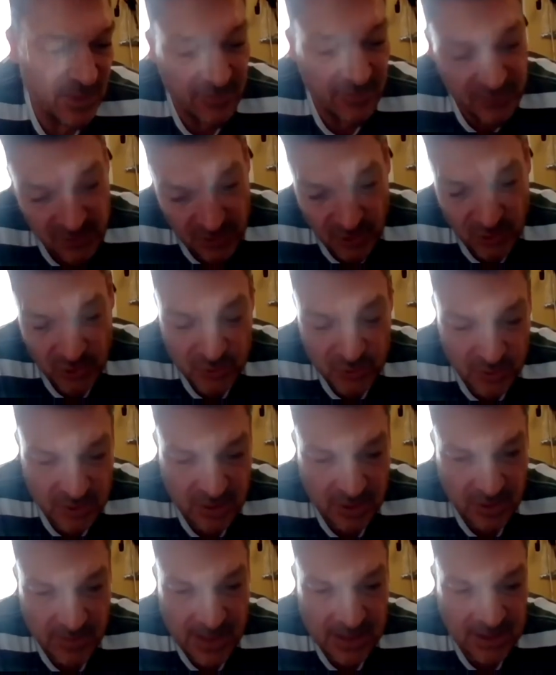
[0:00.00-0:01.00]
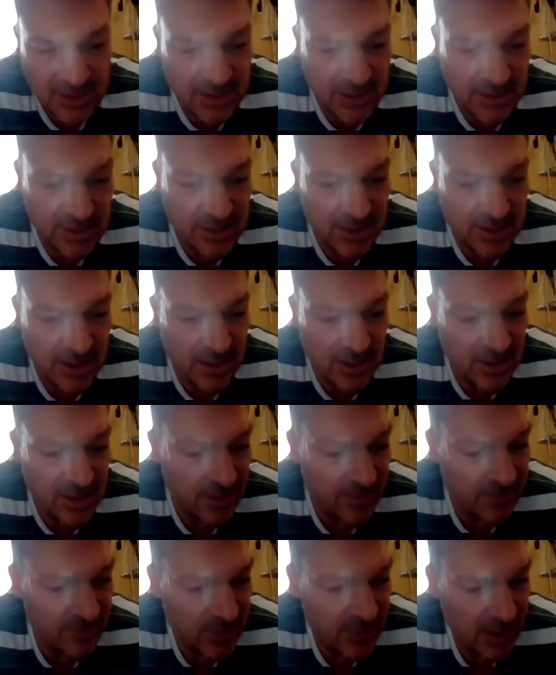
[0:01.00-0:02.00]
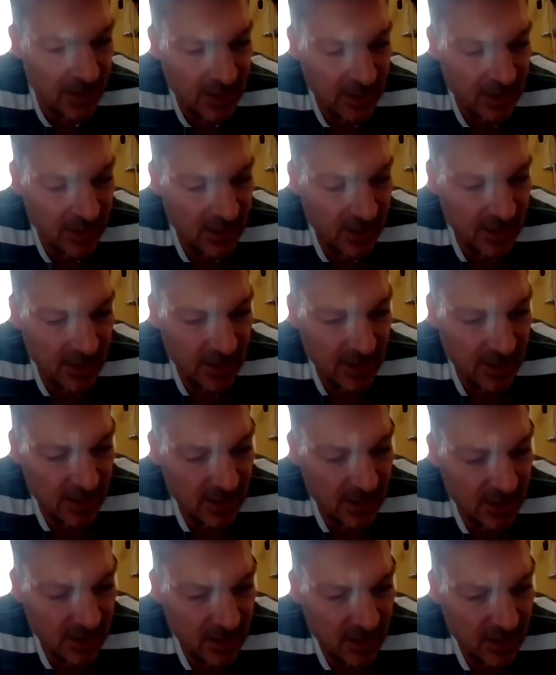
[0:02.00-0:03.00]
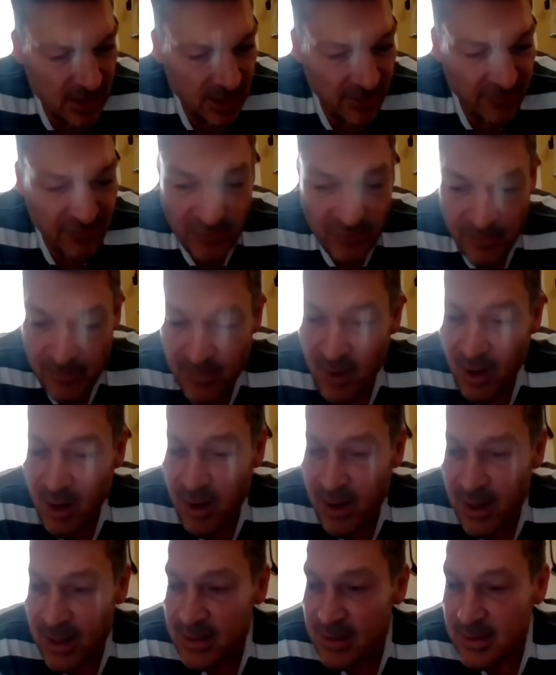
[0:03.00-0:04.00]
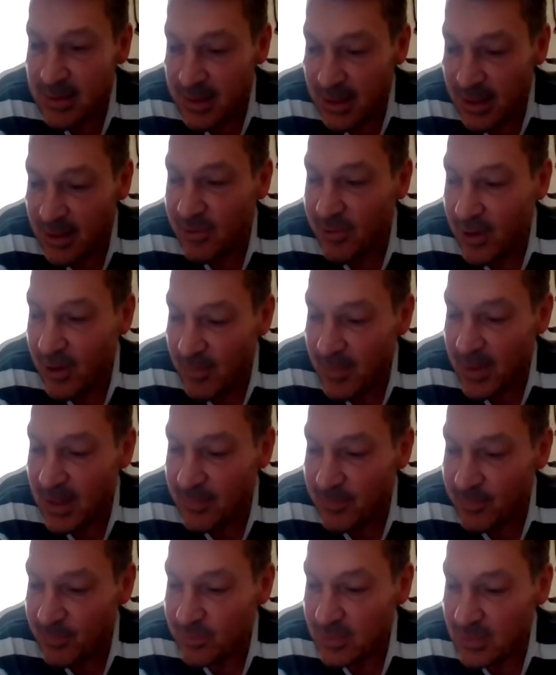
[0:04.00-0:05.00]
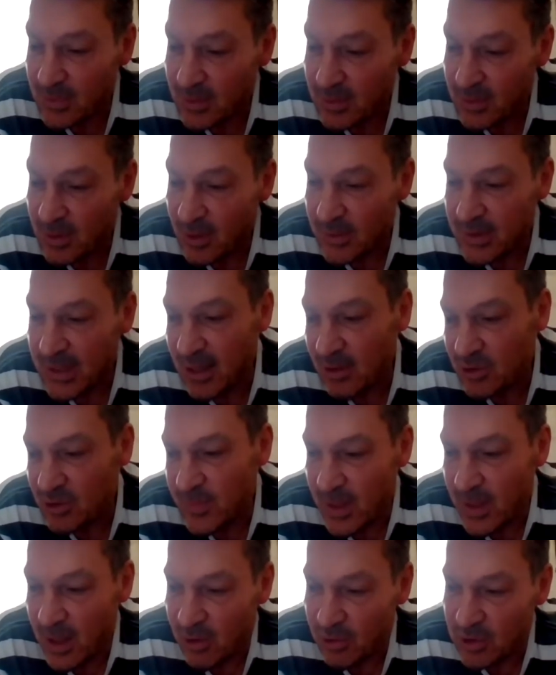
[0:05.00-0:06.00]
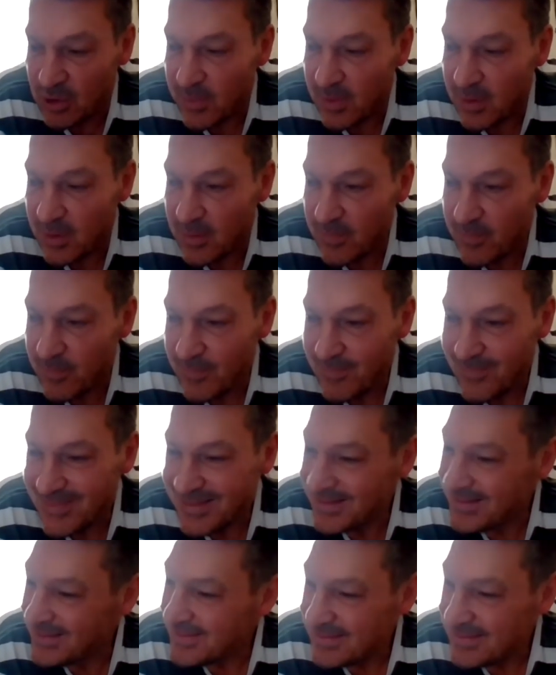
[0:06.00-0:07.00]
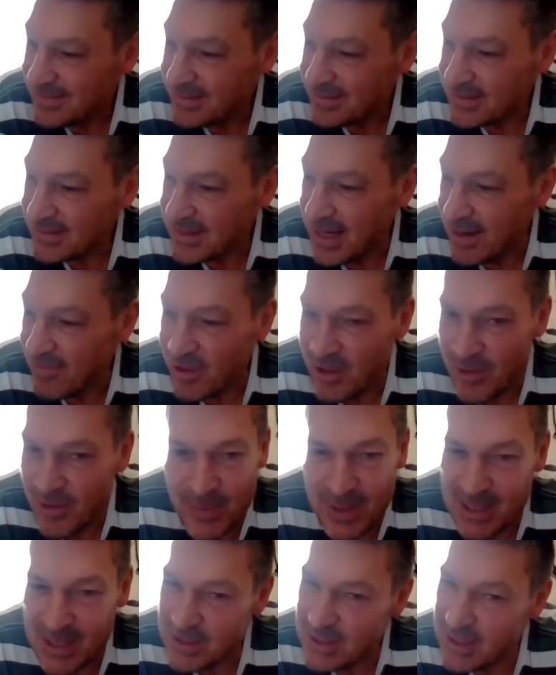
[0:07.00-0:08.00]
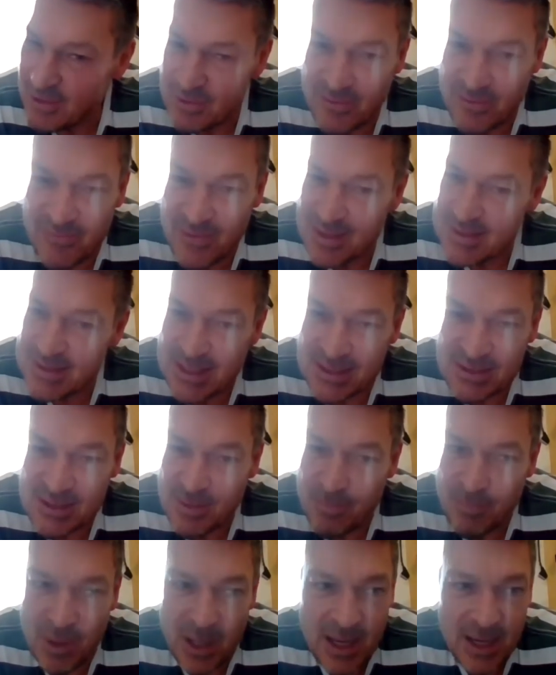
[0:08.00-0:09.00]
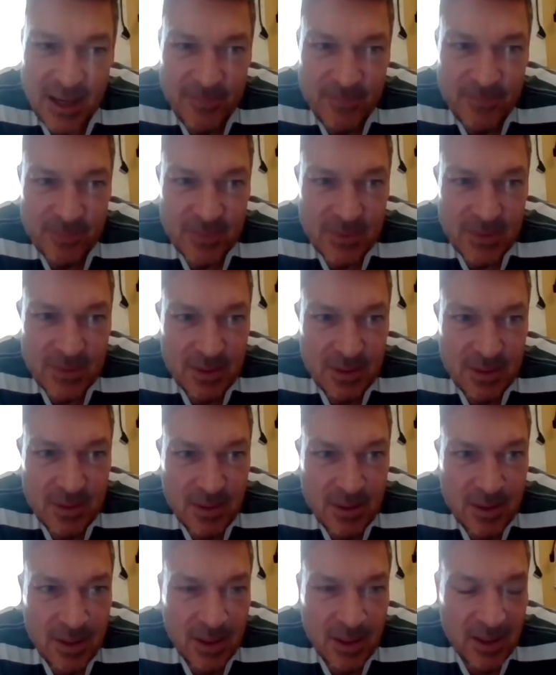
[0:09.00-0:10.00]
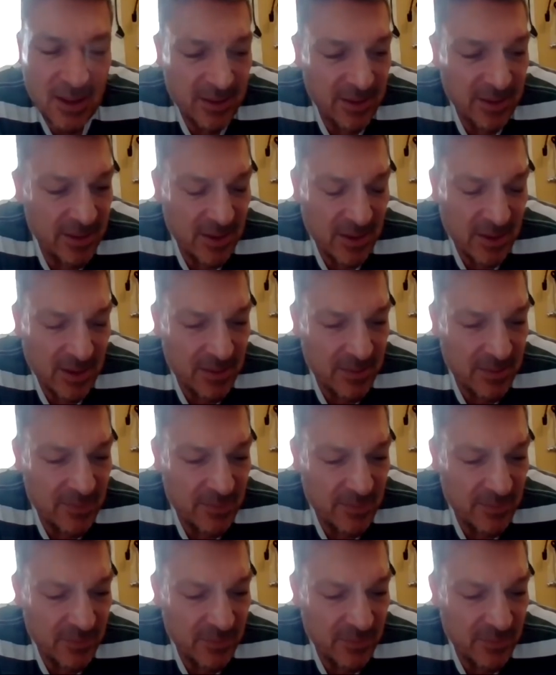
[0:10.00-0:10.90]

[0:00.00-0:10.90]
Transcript: course, we was at Man City together. And for my deal, I mean, okay, I was a bit older, but to get rid of Bish, he was a fantastic player. And